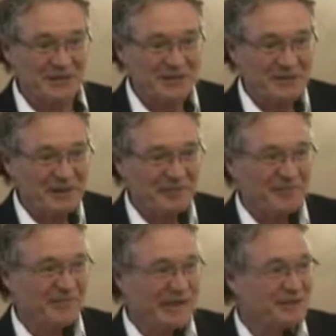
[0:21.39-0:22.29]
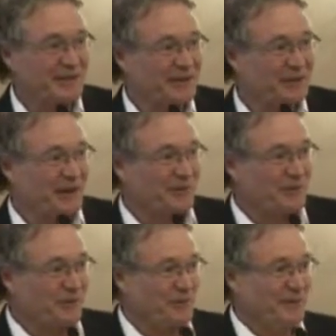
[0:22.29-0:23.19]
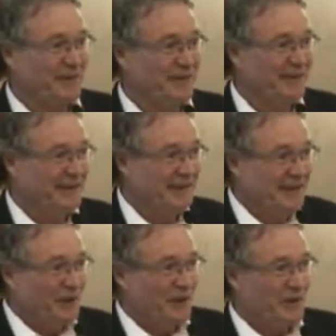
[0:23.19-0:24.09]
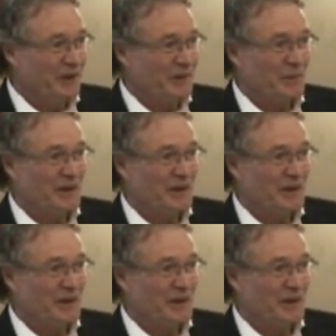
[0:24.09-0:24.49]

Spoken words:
nice to be back to London. I don't know if